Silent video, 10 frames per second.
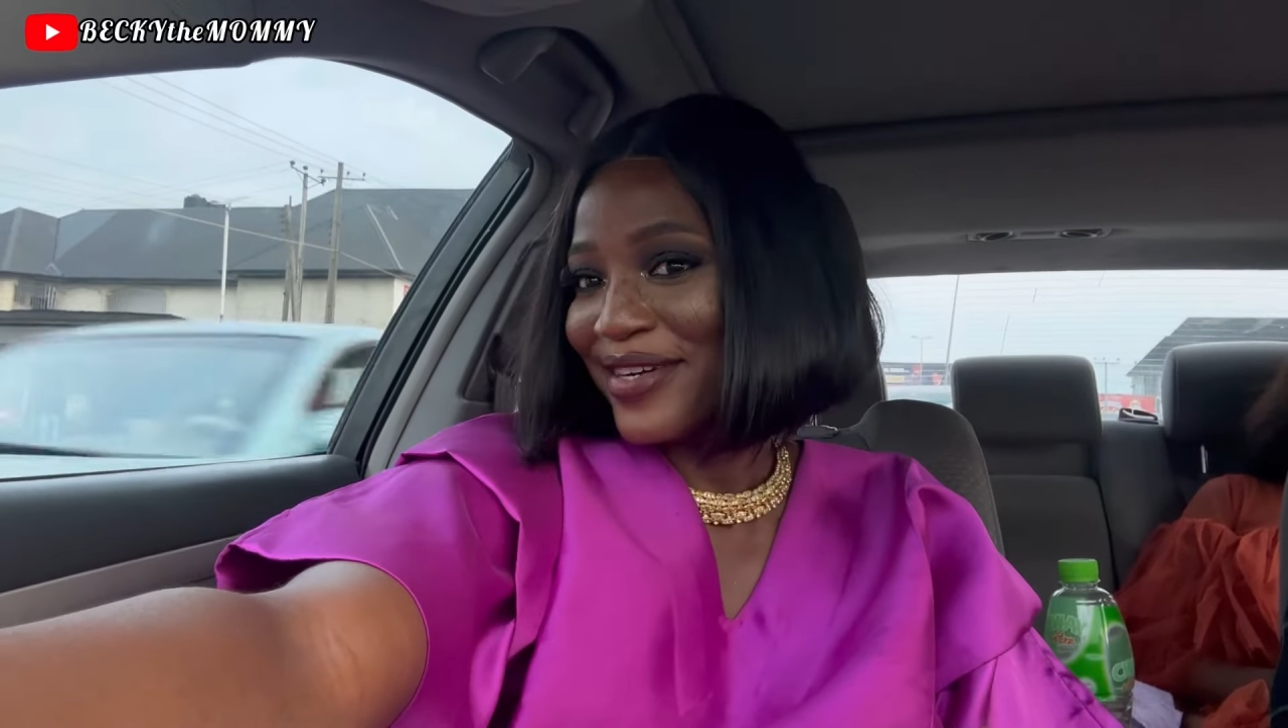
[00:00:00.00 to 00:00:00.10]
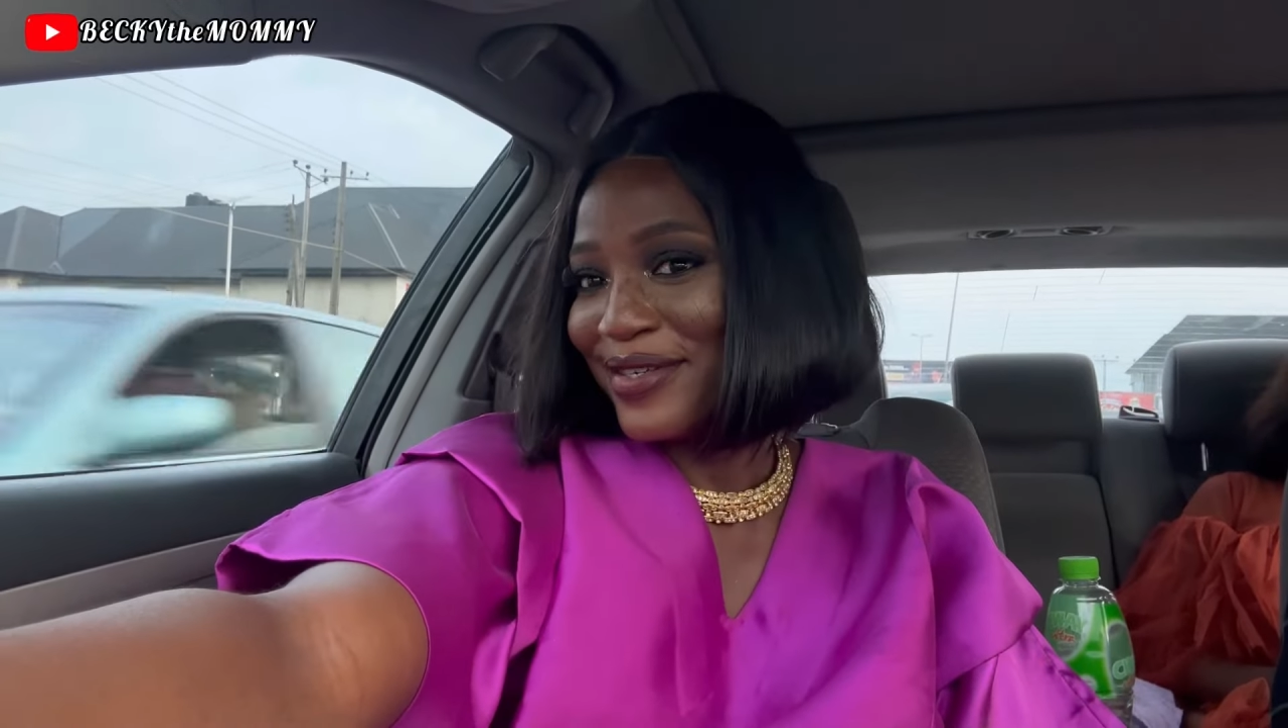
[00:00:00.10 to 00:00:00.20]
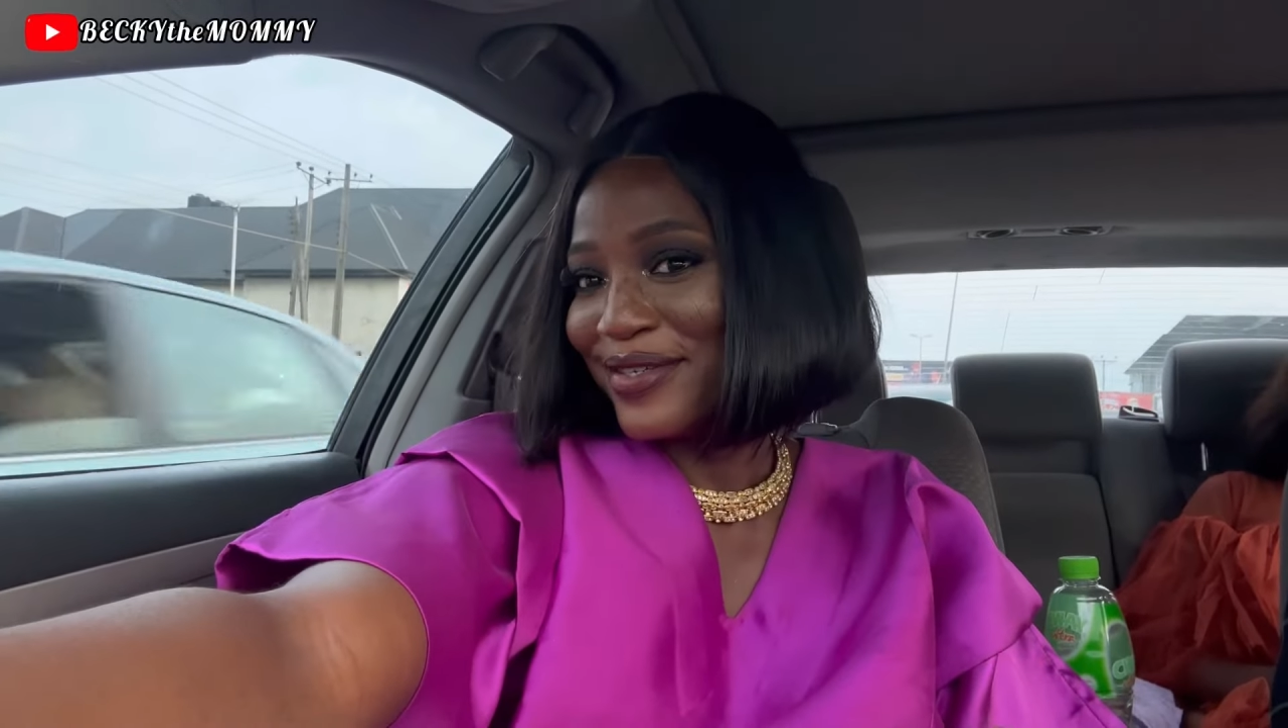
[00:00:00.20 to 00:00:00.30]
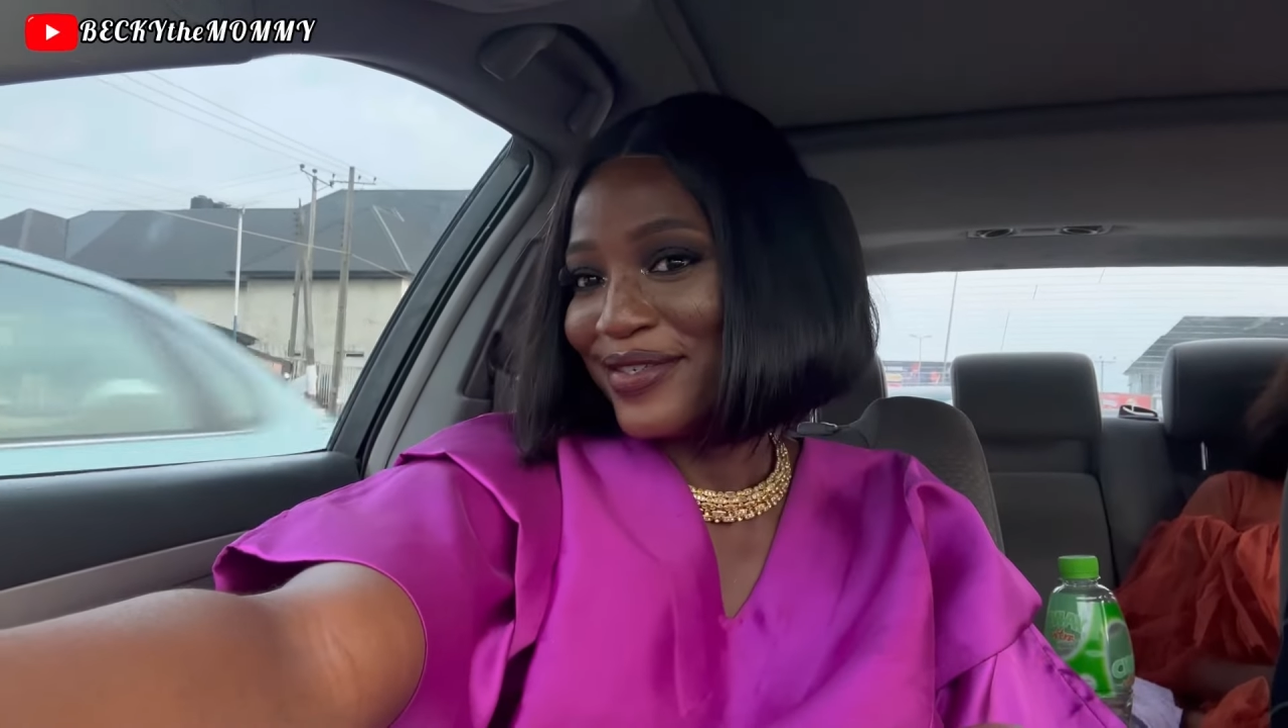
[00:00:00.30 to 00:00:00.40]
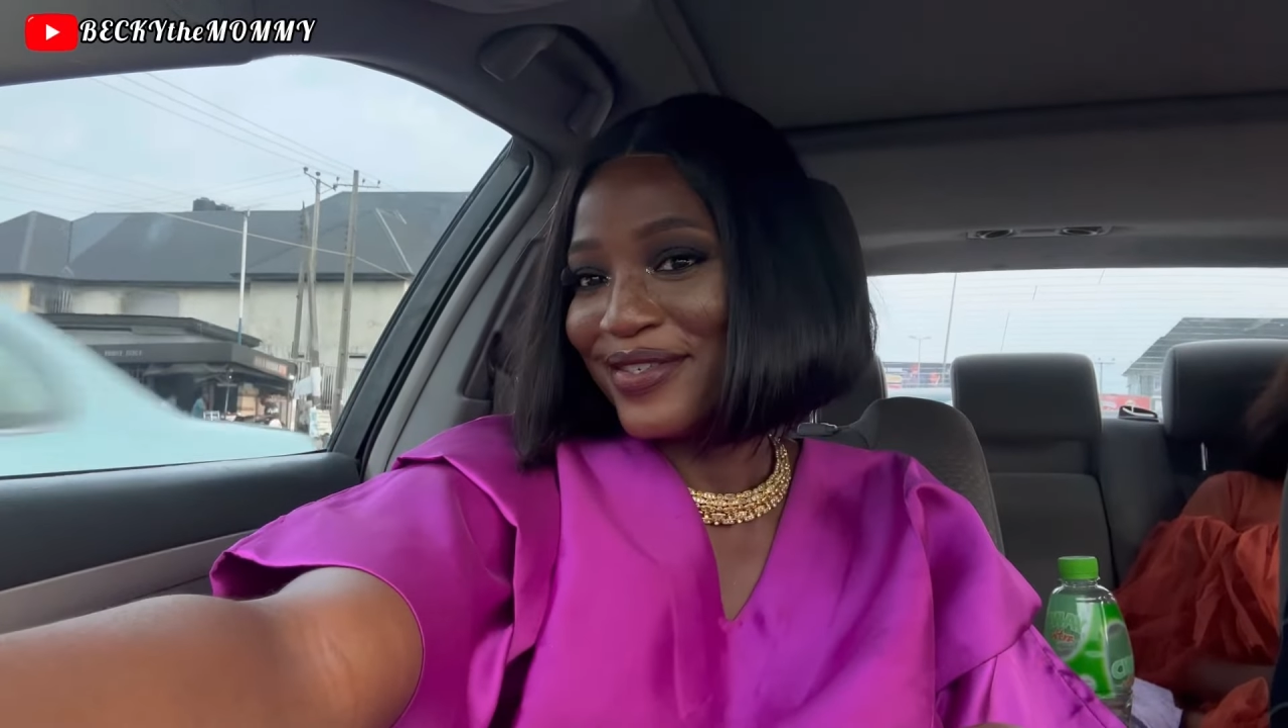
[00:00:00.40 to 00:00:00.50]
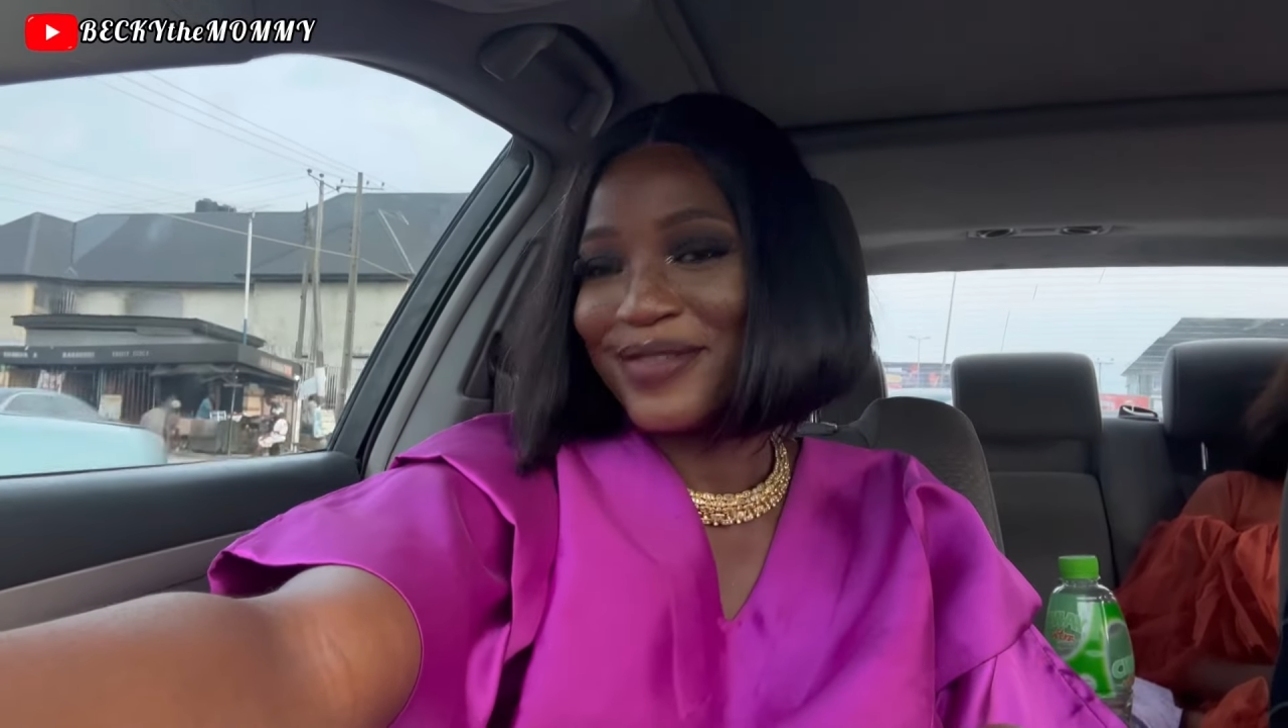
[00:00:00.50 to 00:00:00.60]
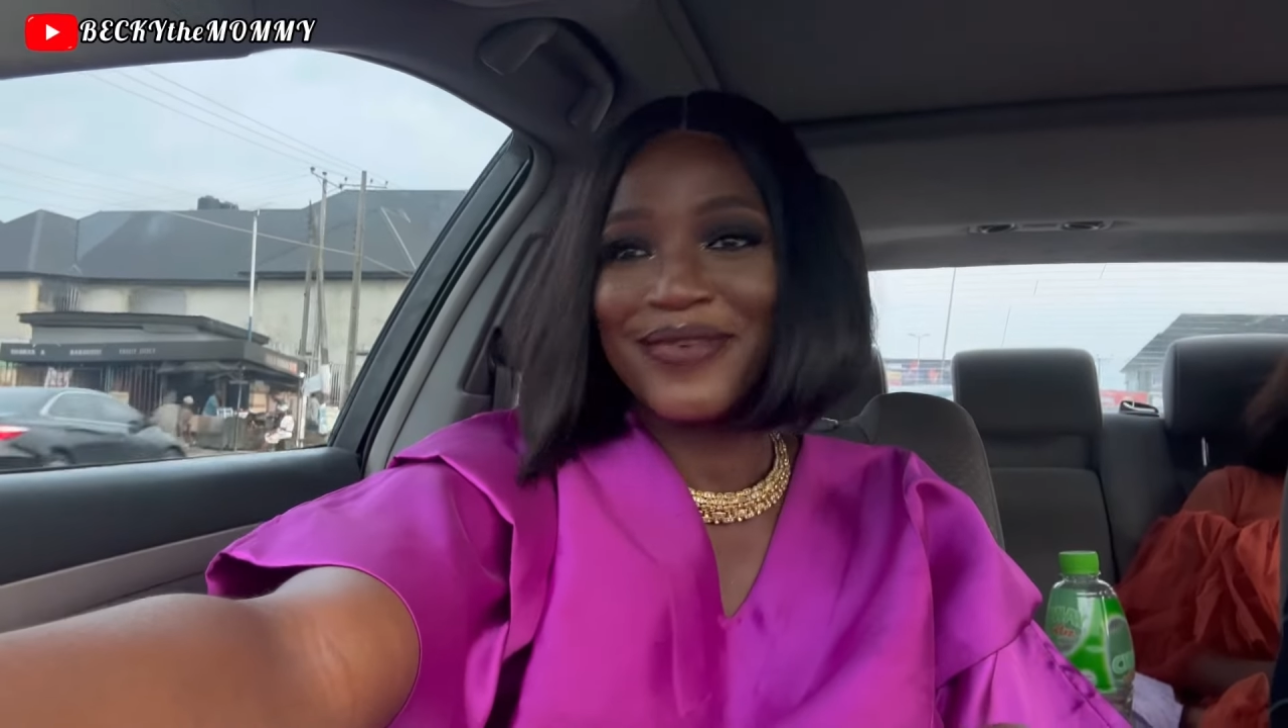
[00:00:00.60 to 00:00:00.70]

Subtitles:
oh